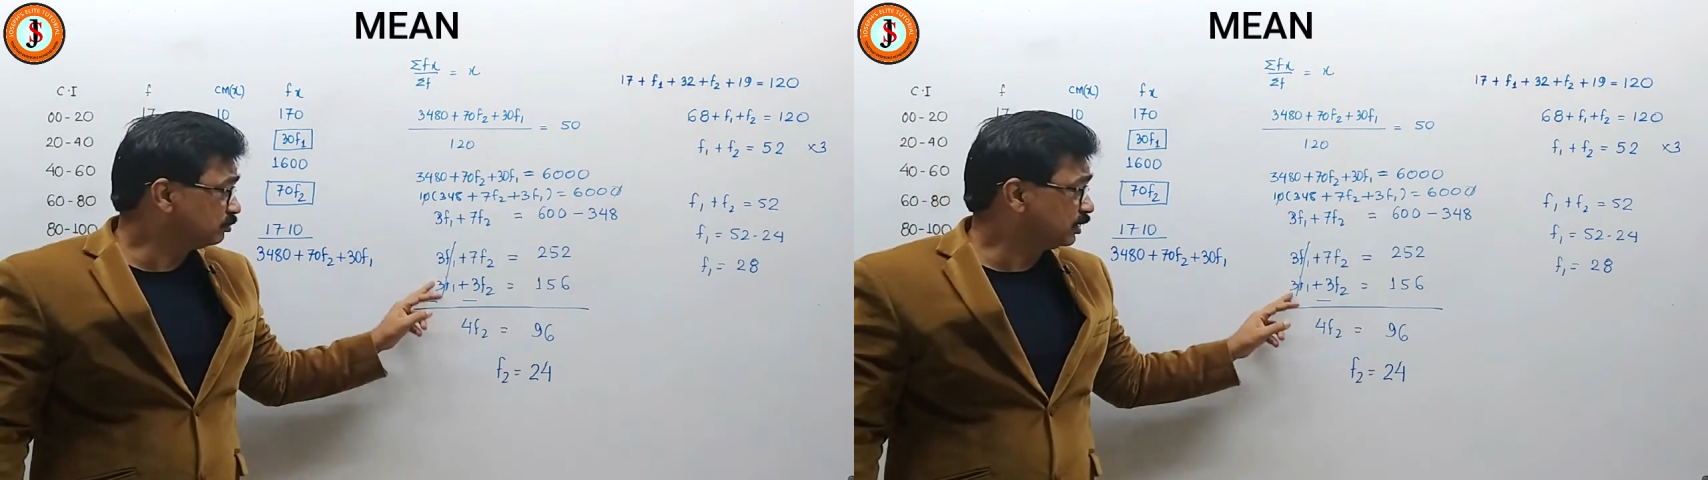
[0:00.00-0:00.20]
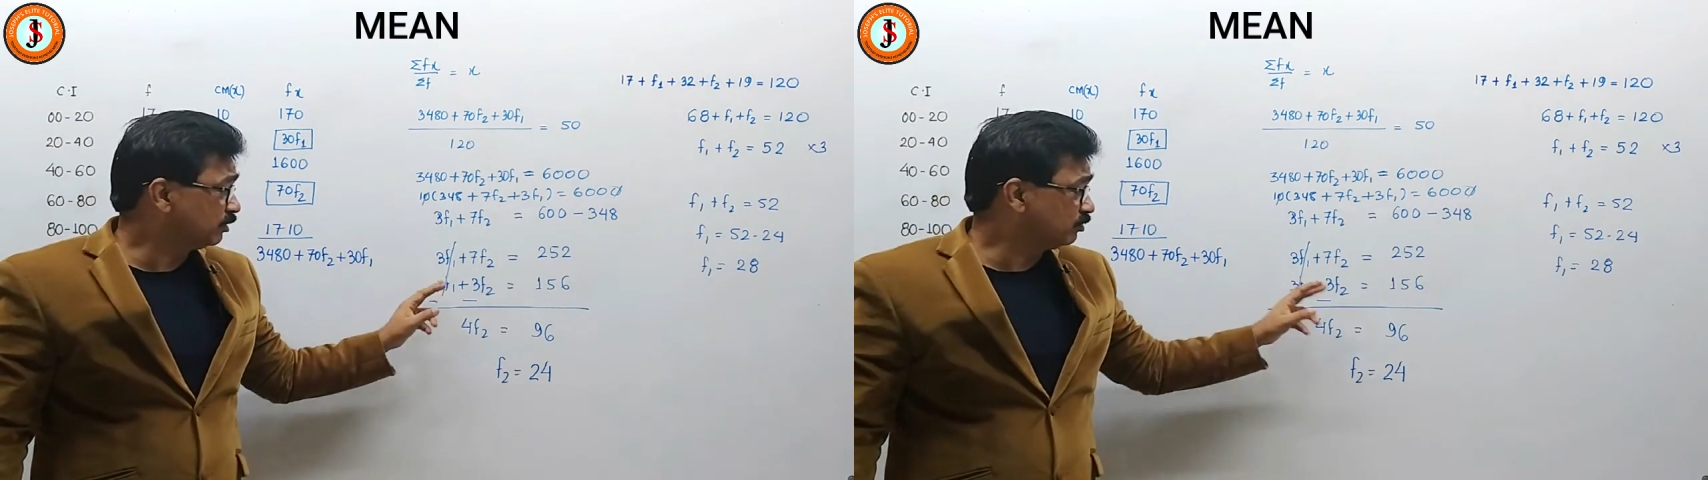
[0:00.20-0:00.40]

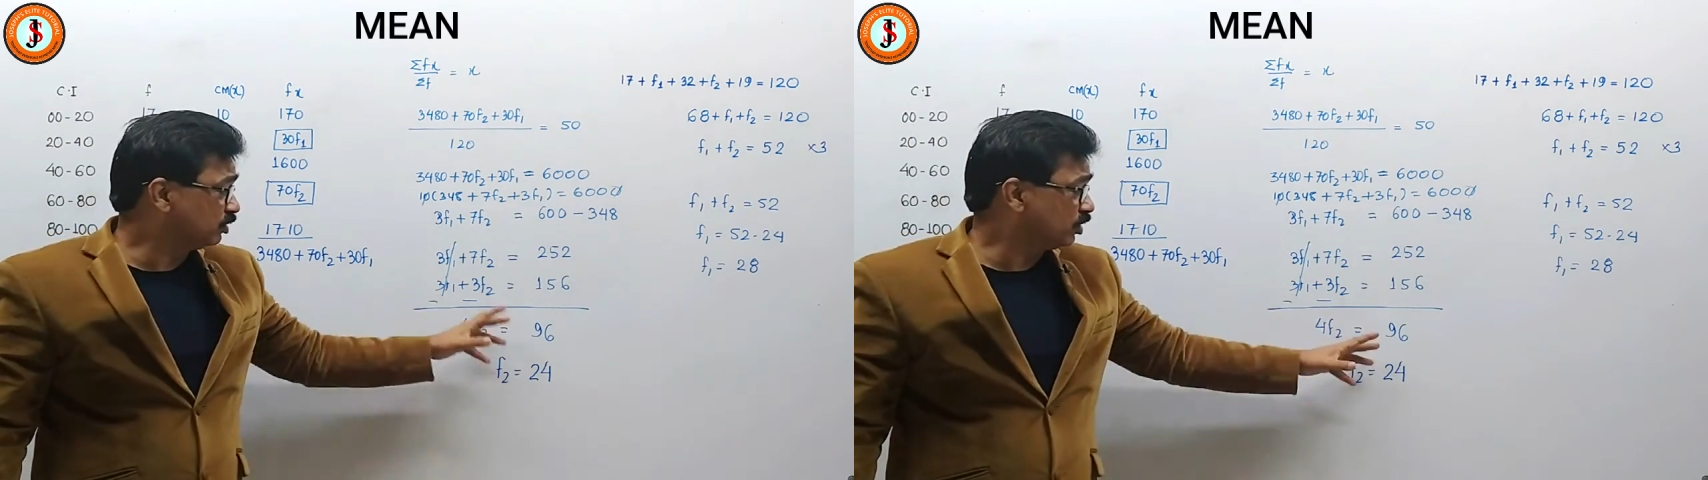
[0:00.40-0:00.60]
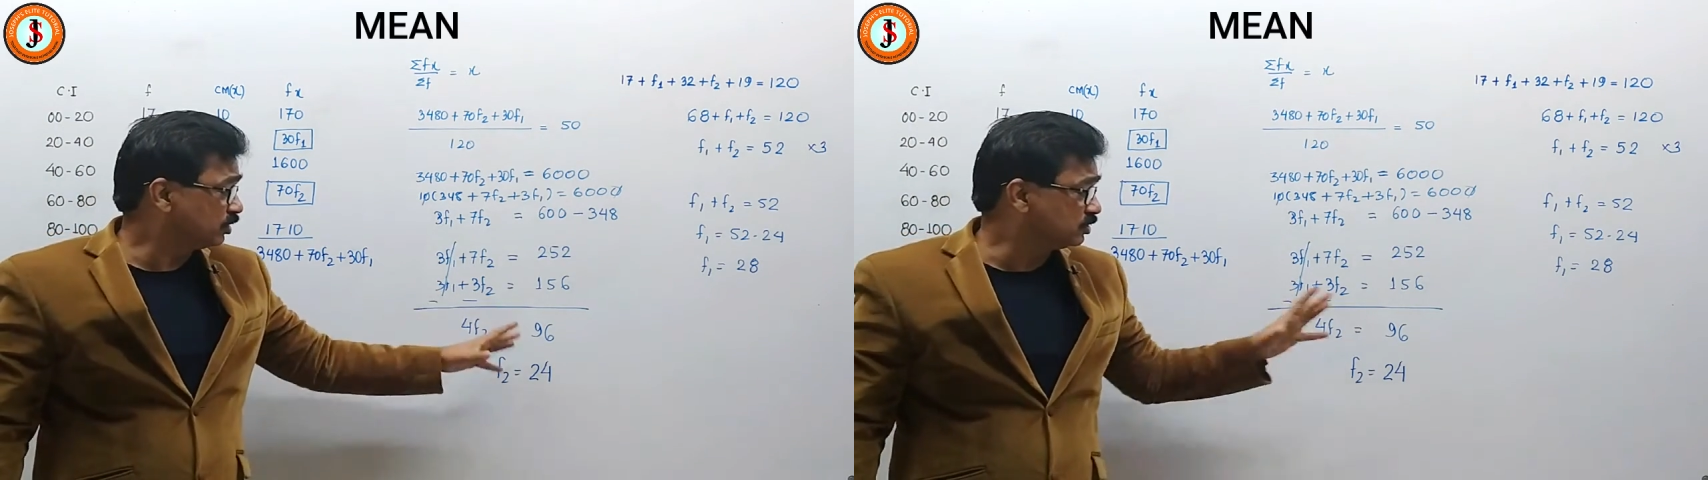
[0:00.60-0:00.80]
step and
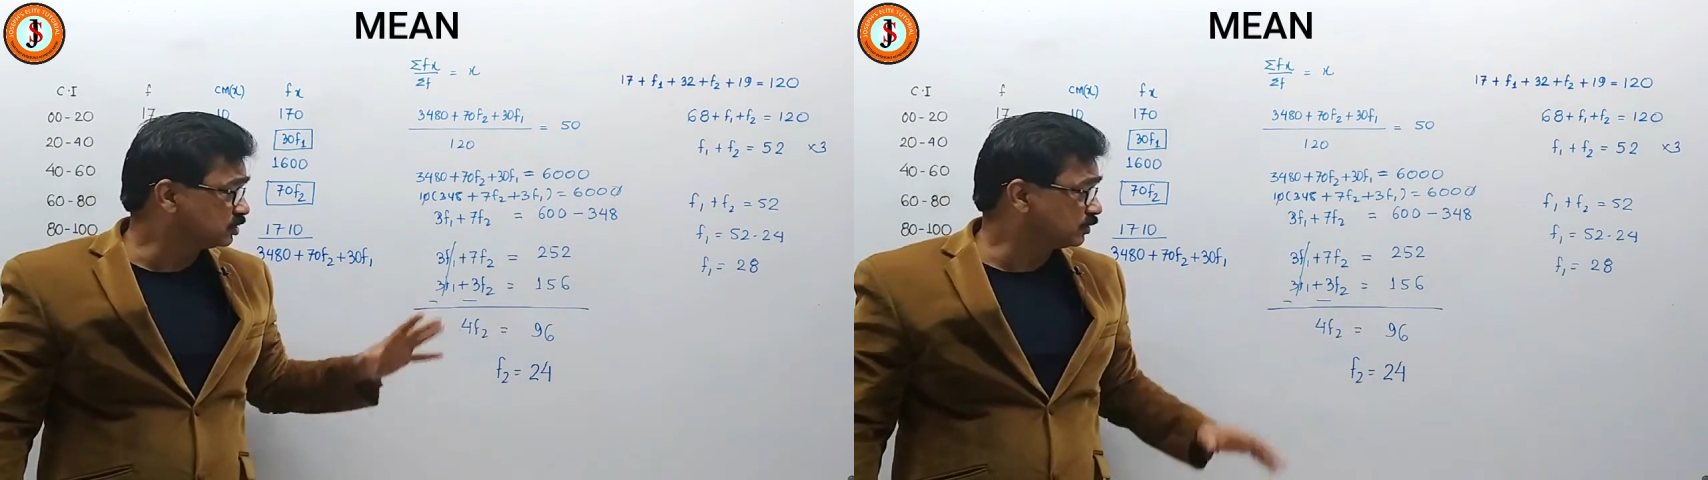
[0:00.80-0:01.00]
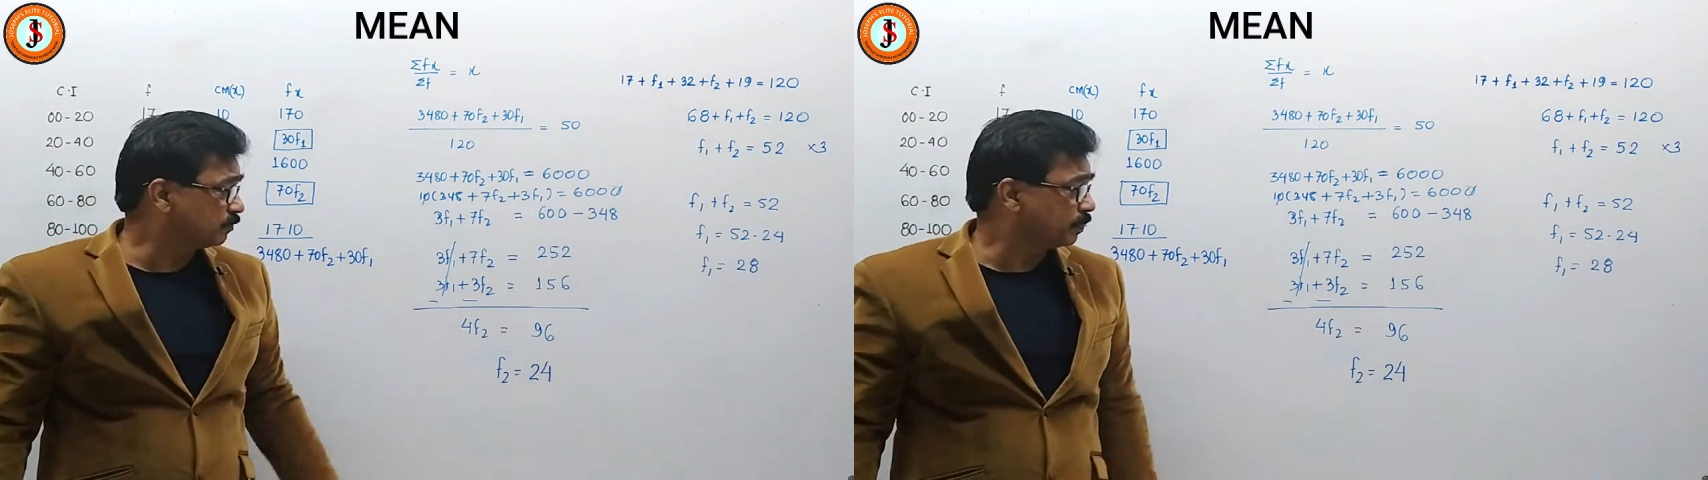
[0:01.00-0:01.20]
we got
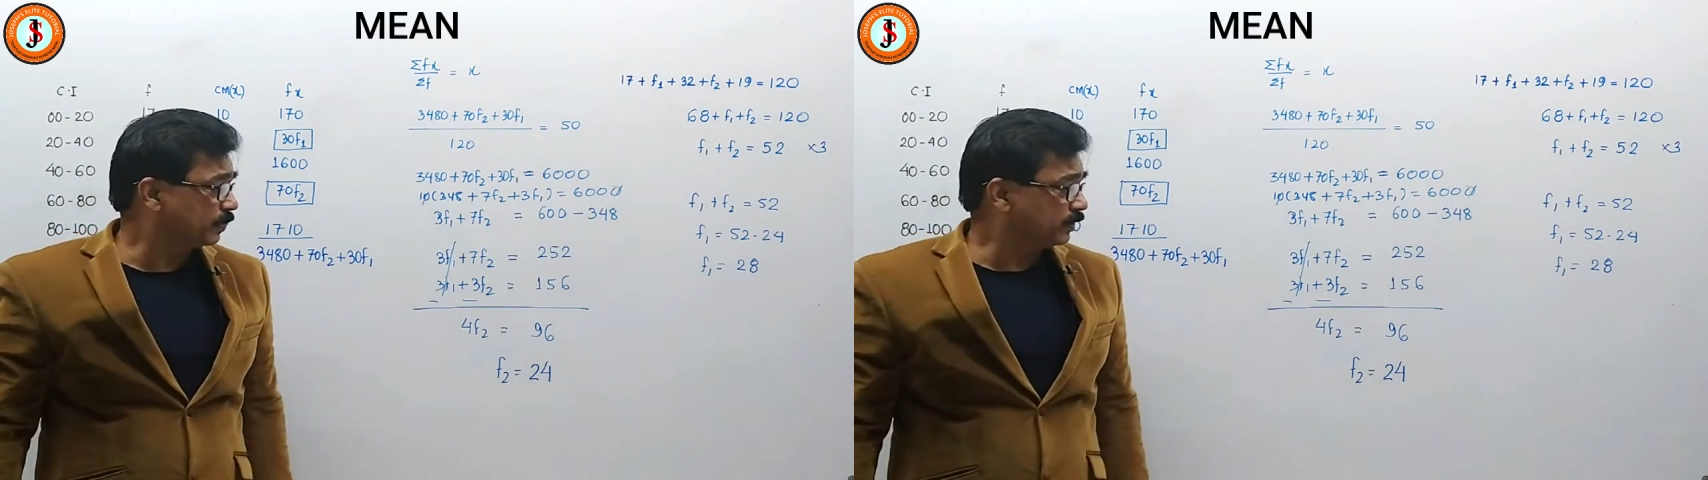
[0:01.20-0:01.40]
this.